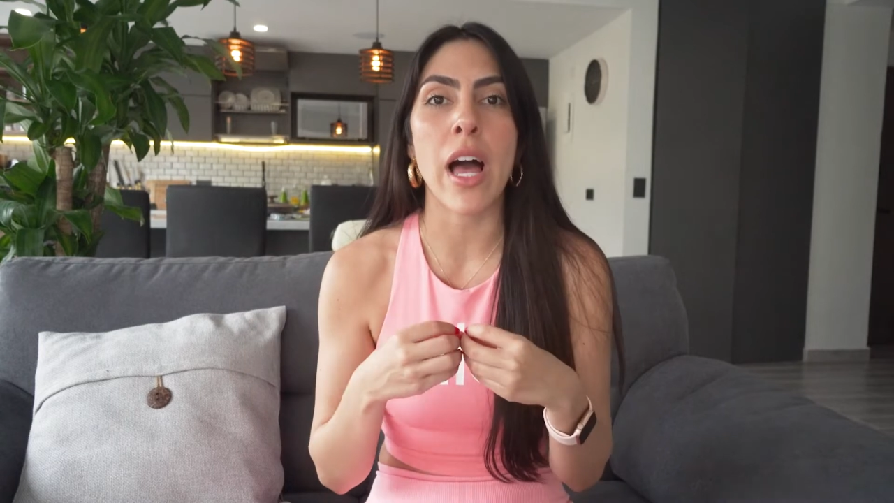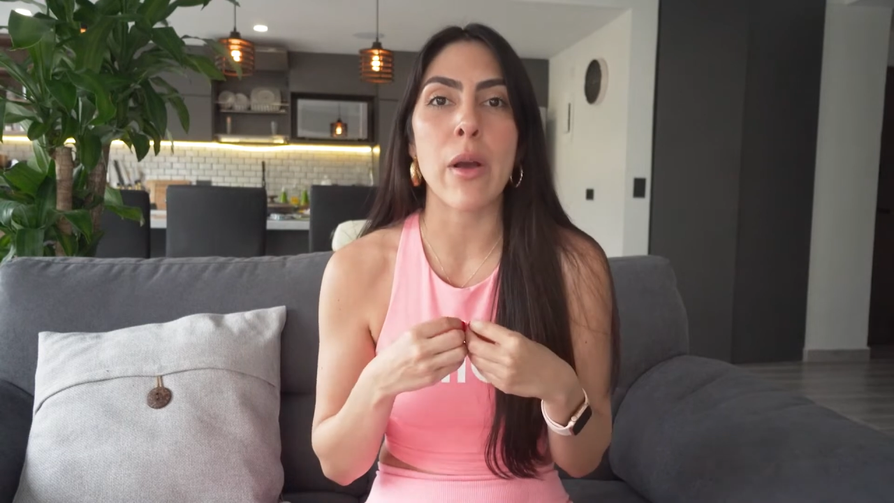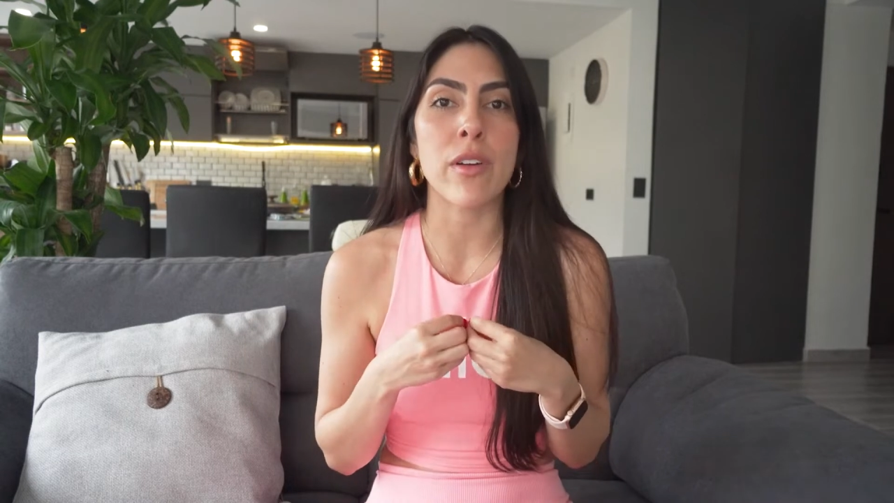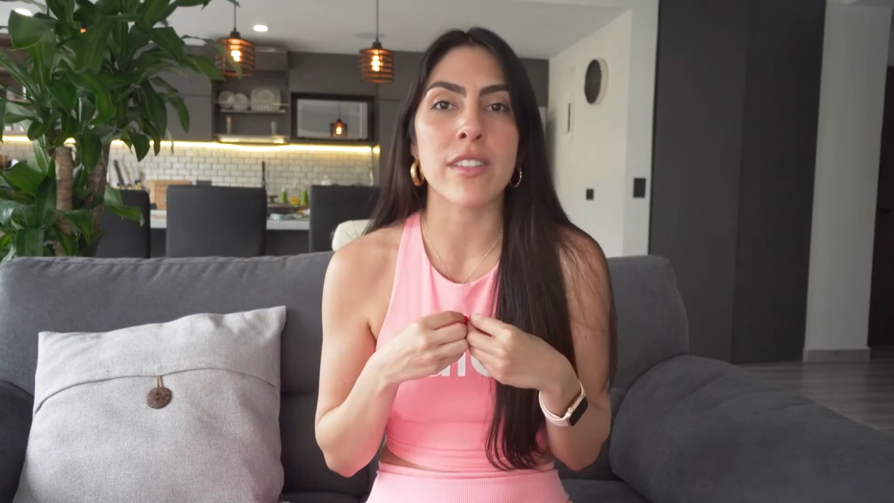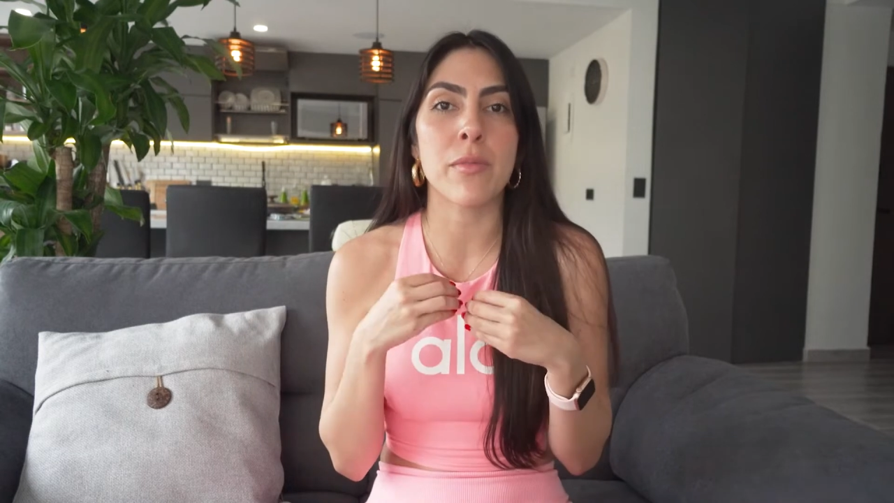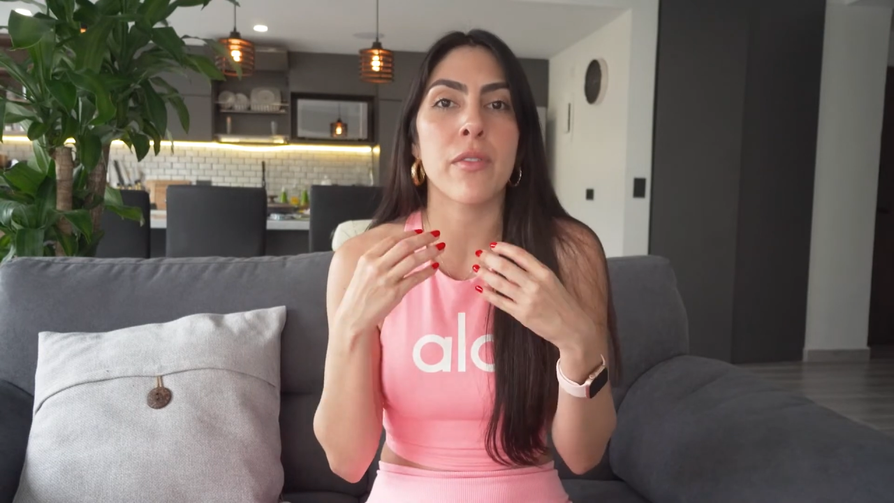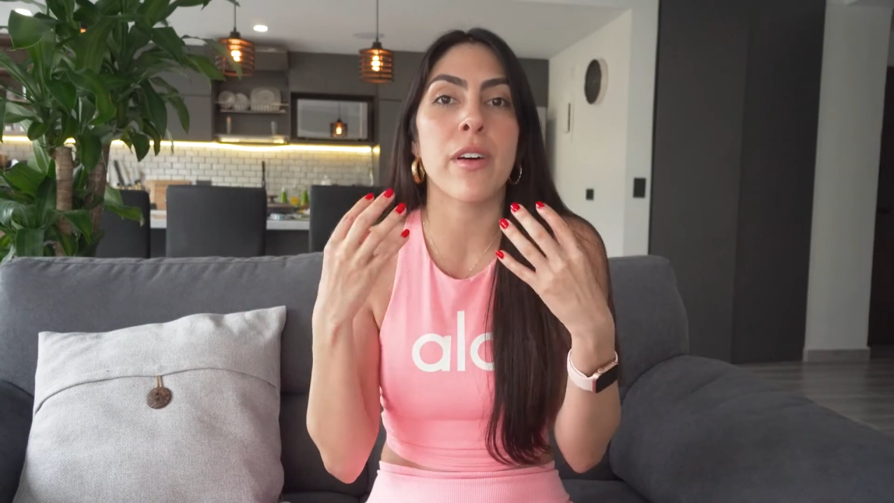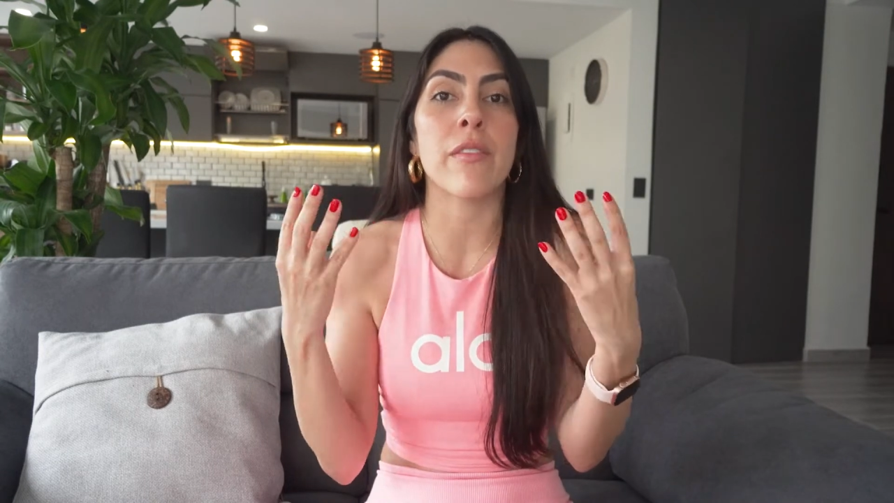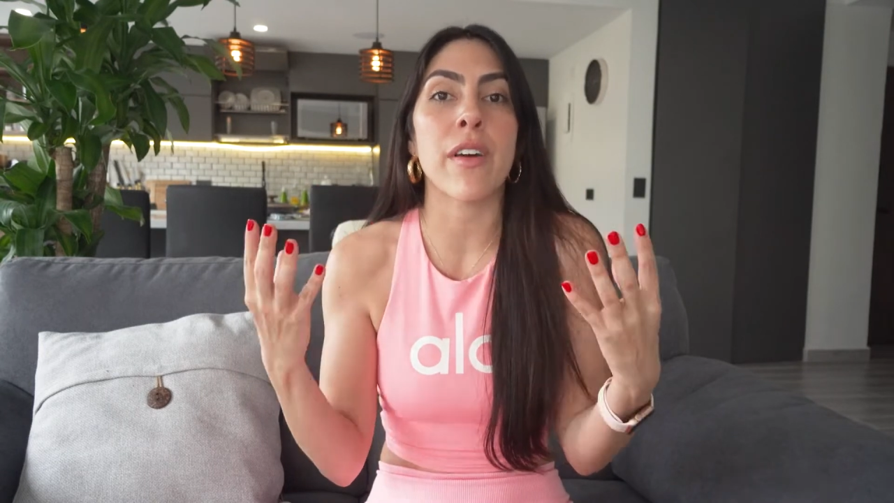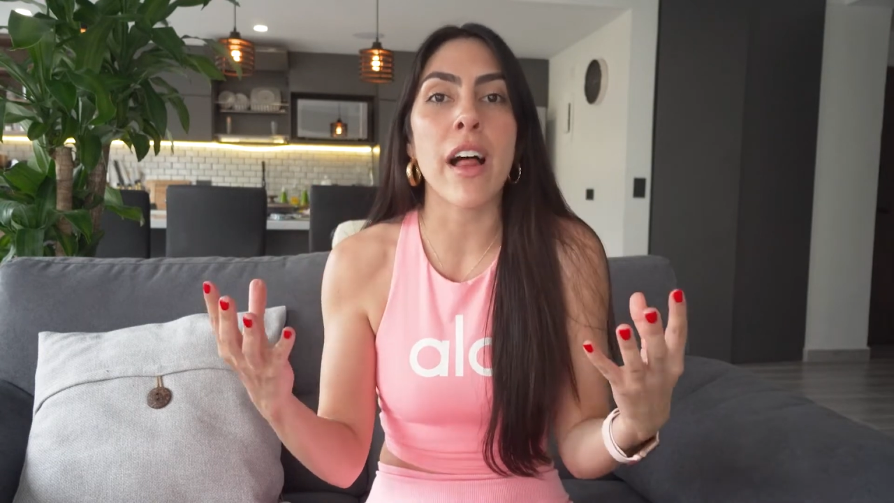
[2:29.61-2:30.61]
I want to
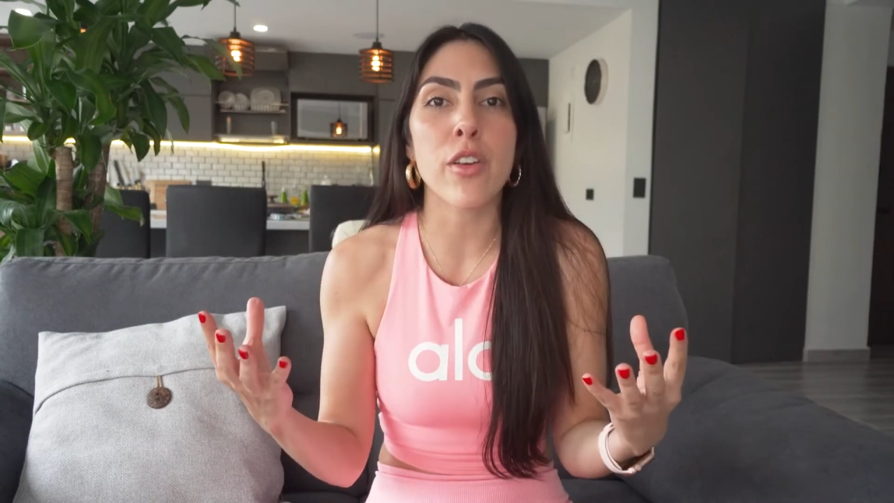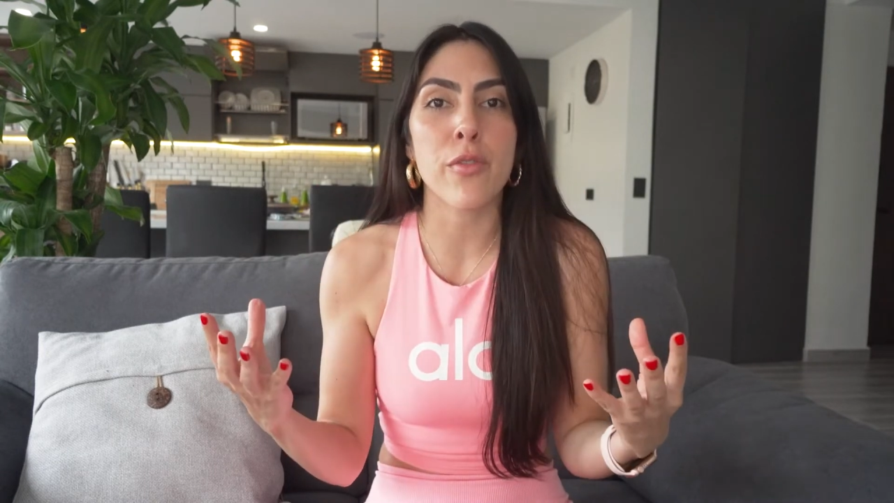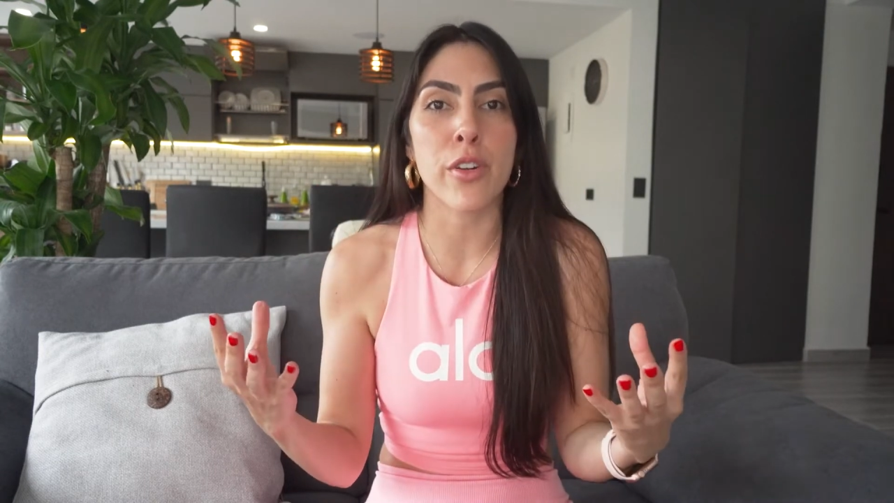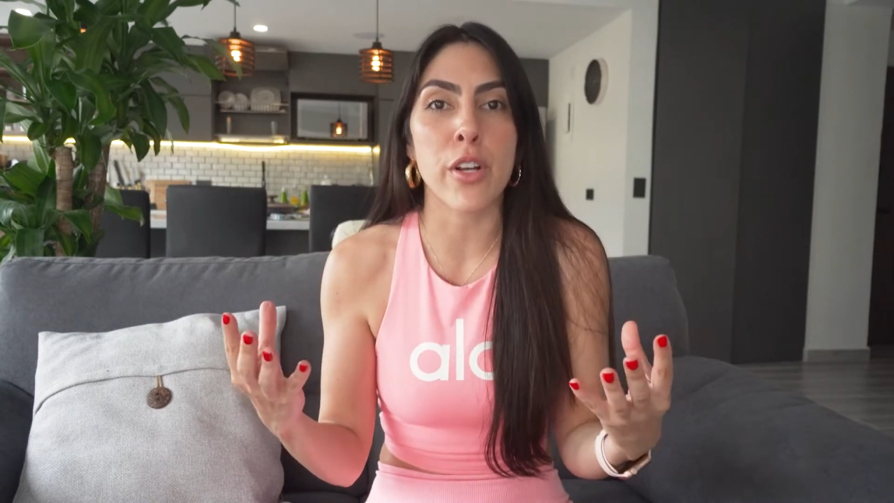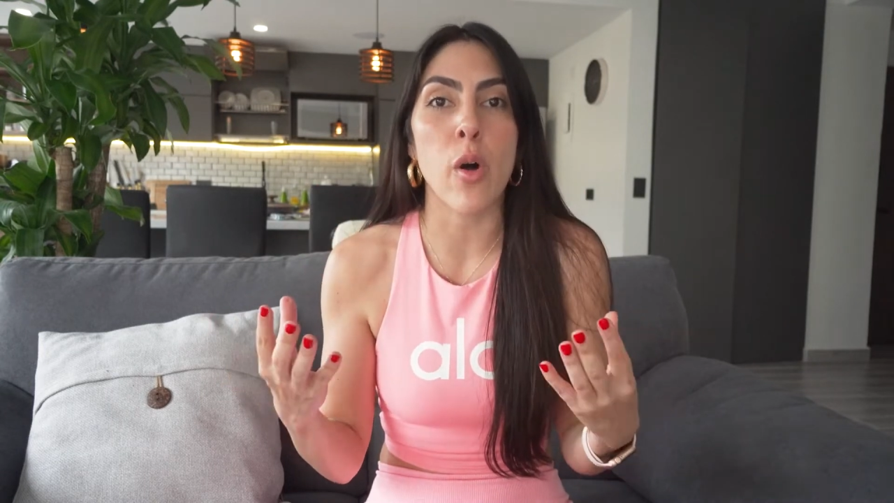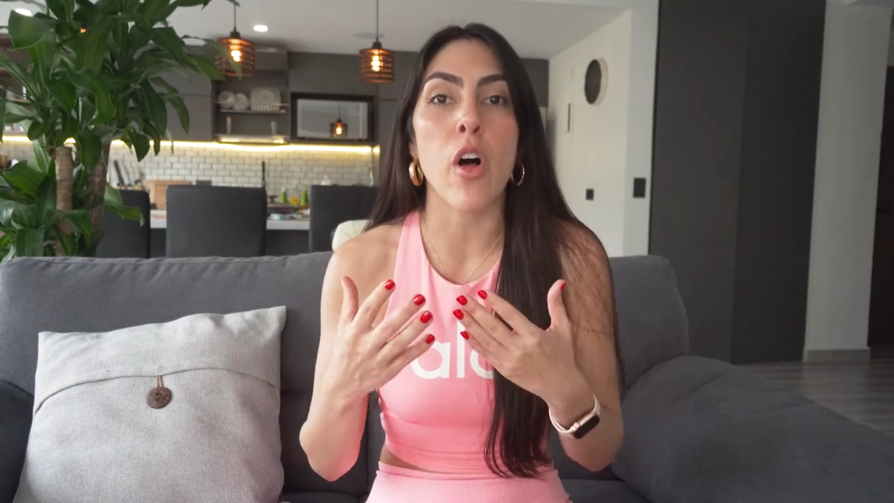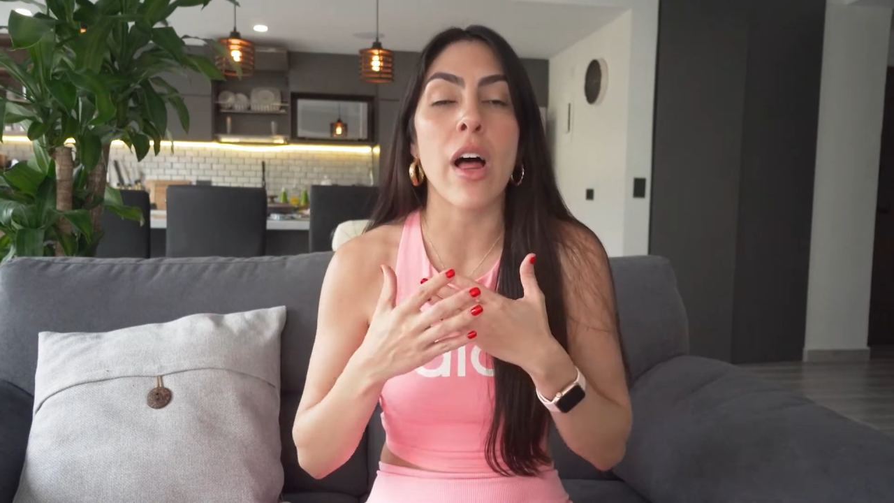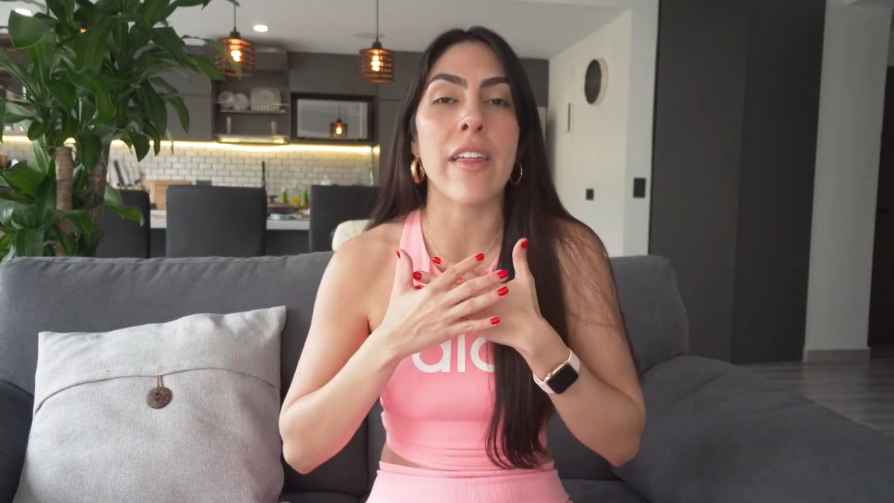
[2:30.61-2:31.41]
provide value for you all.